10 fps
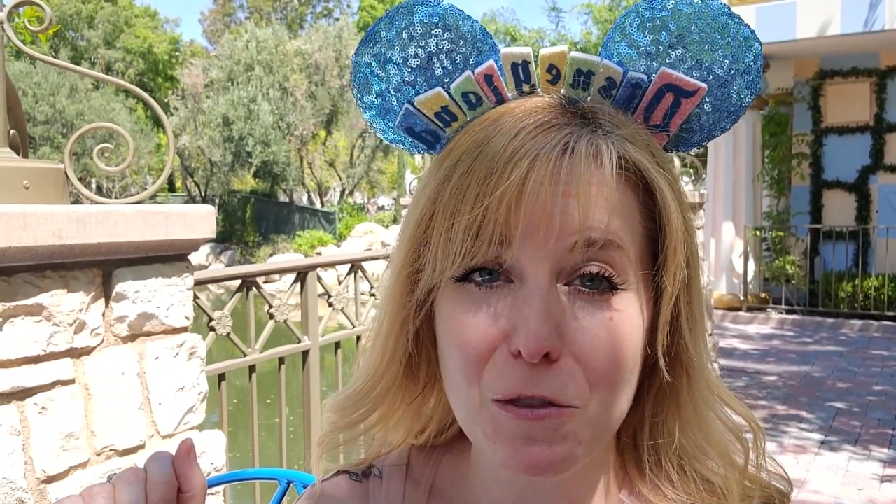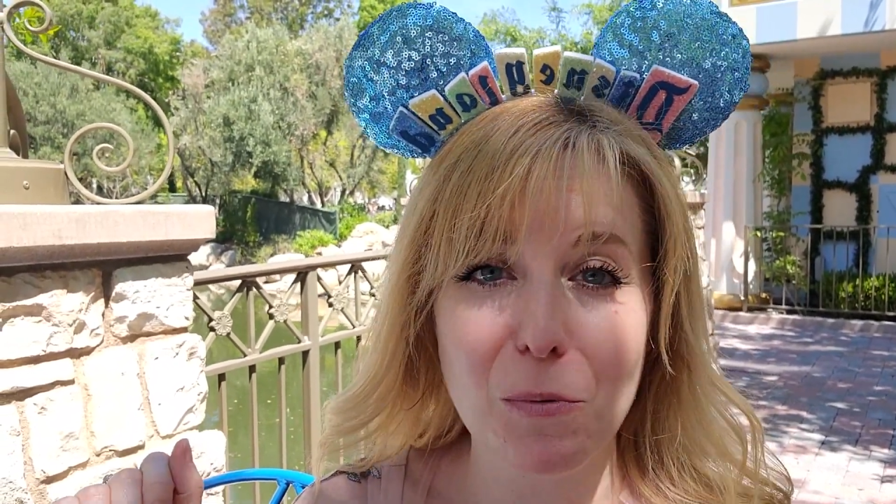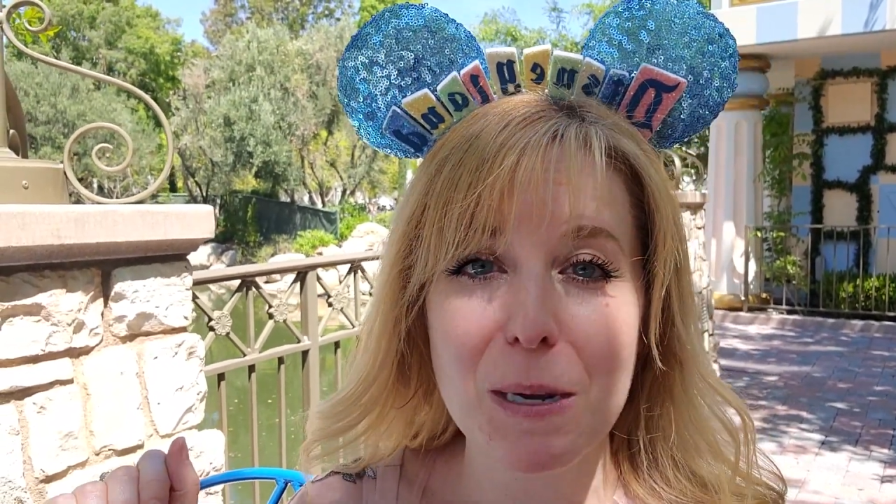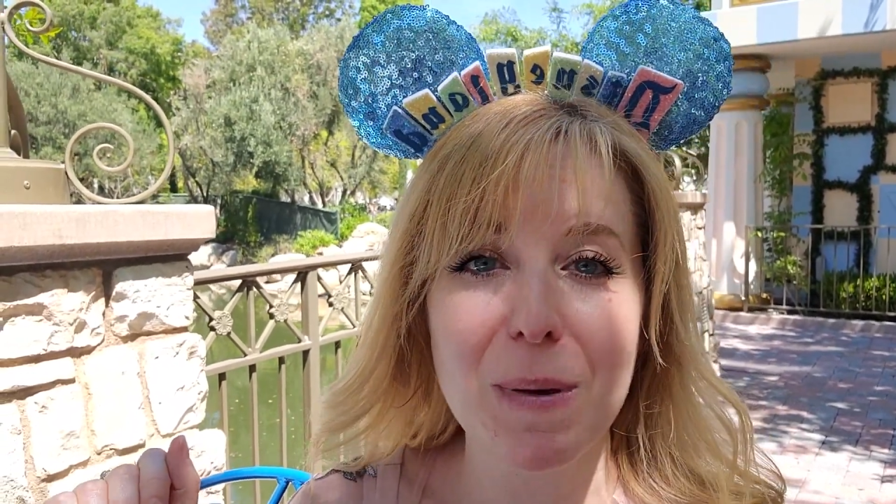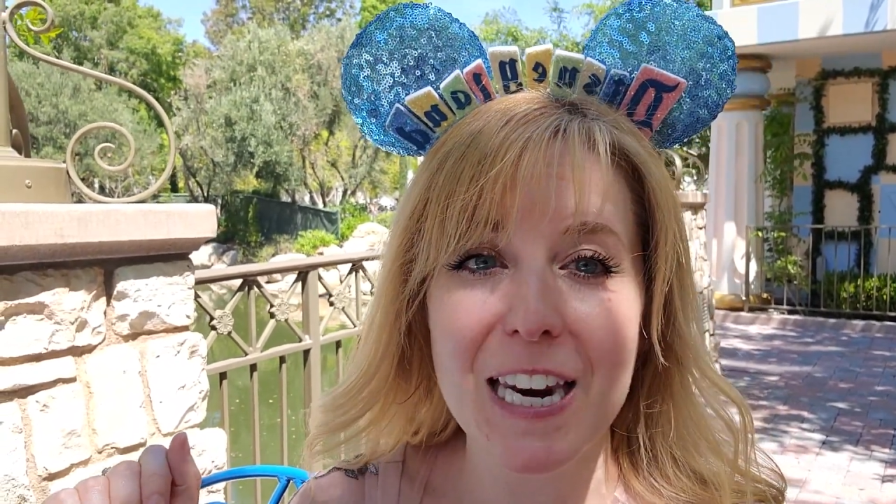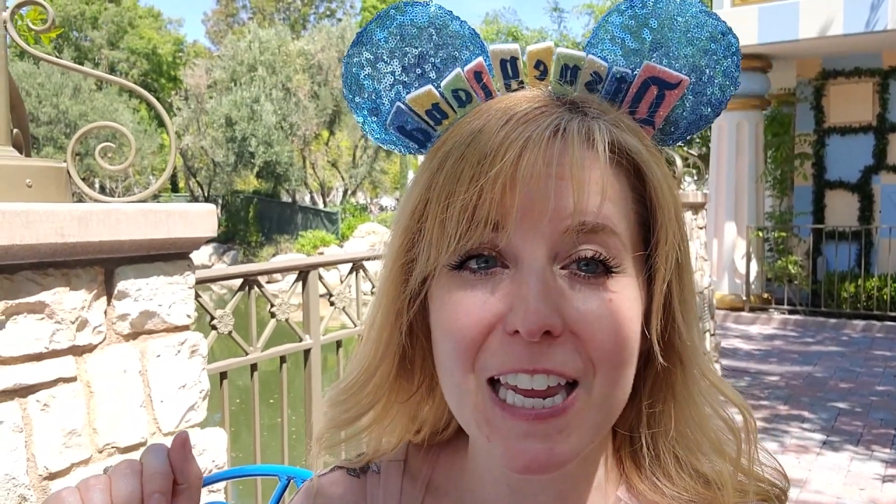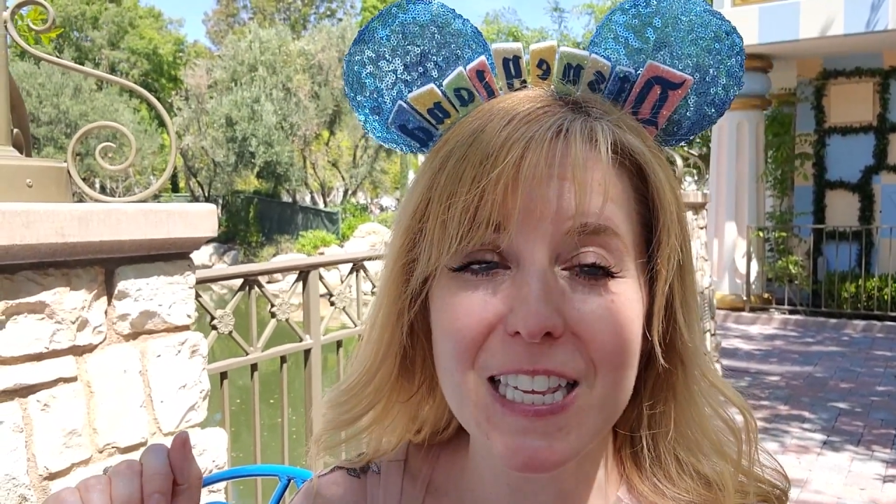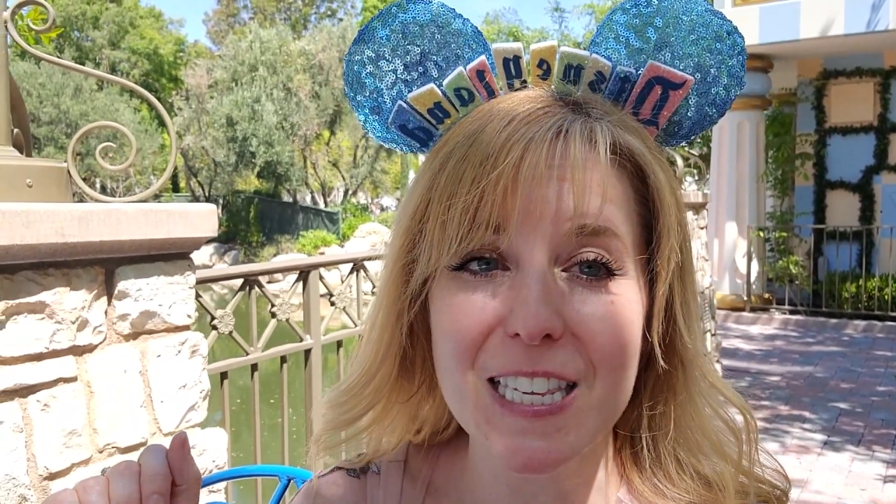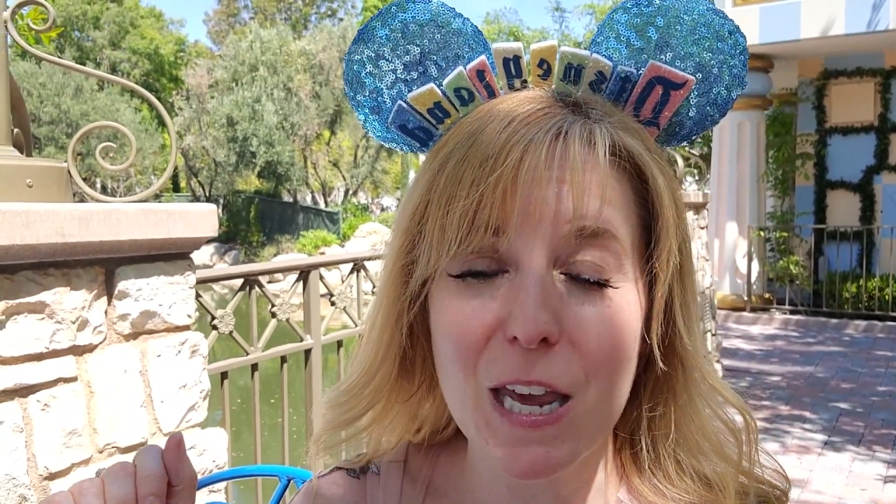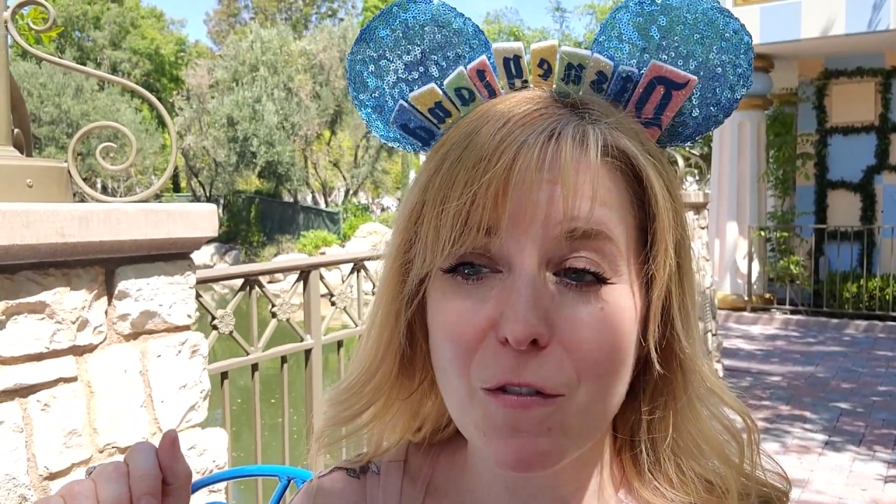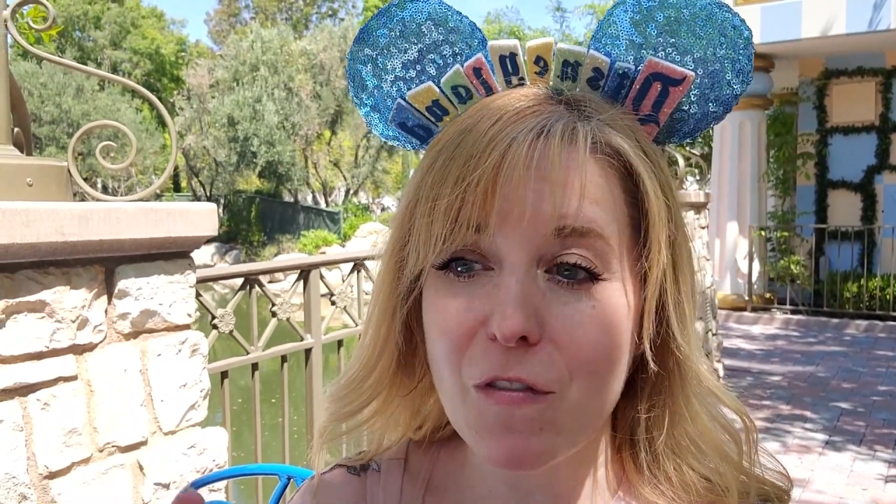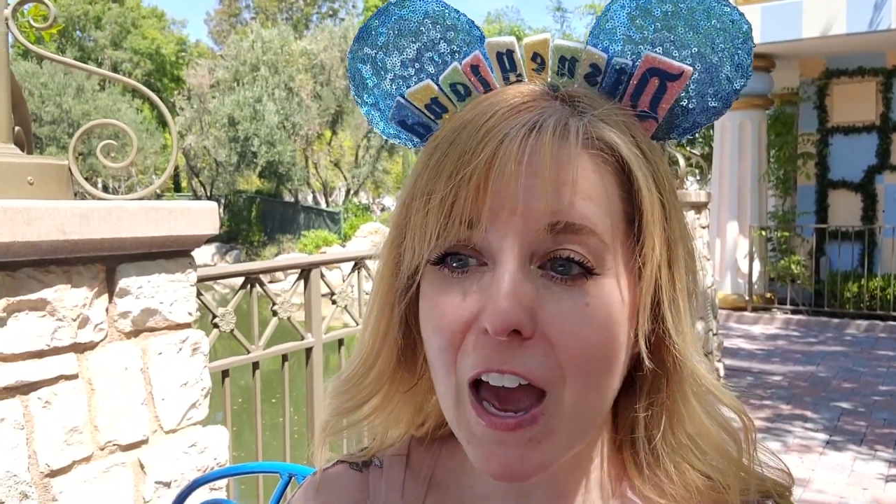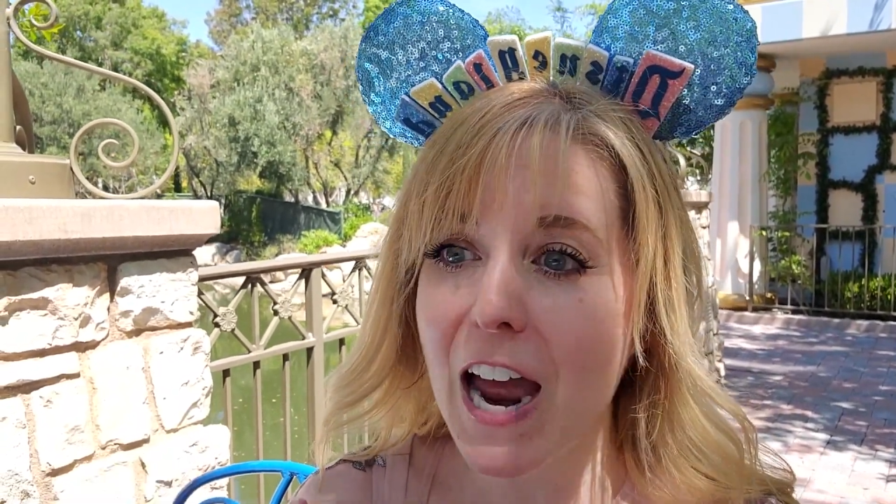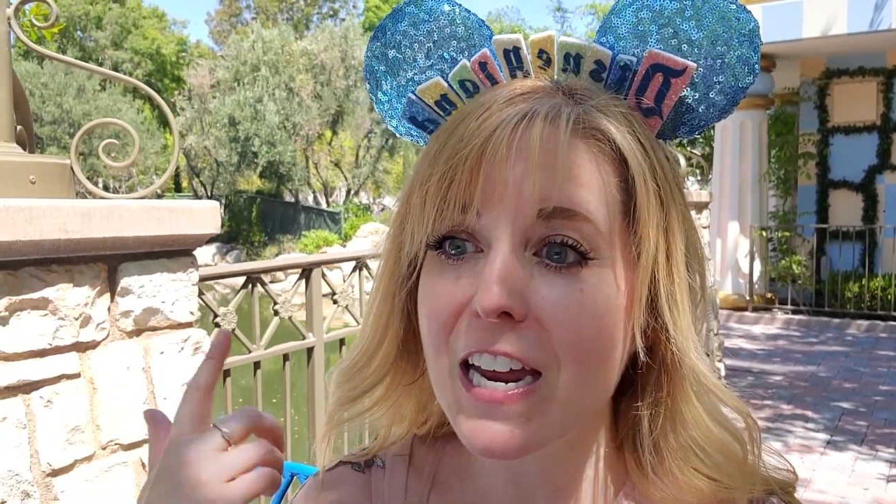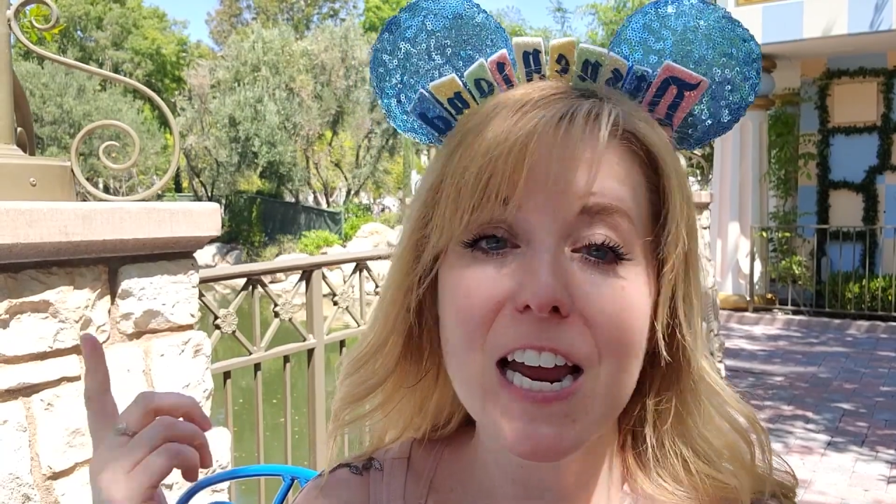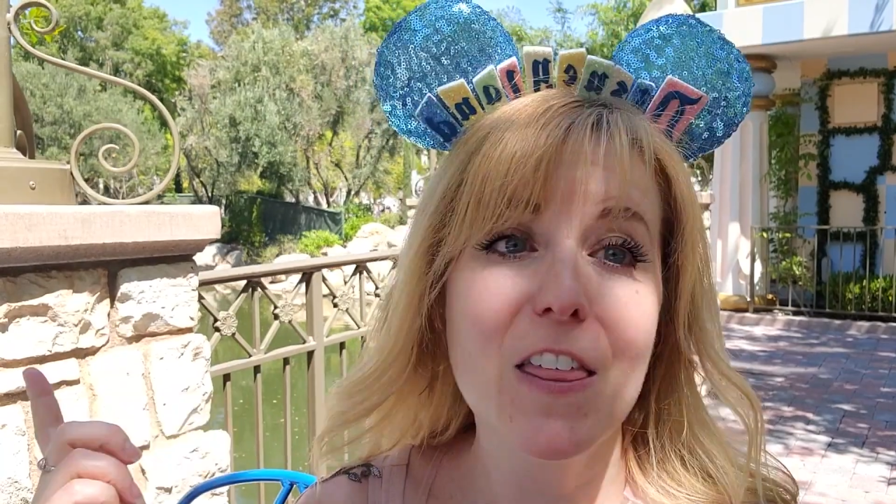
3 minutes, if that.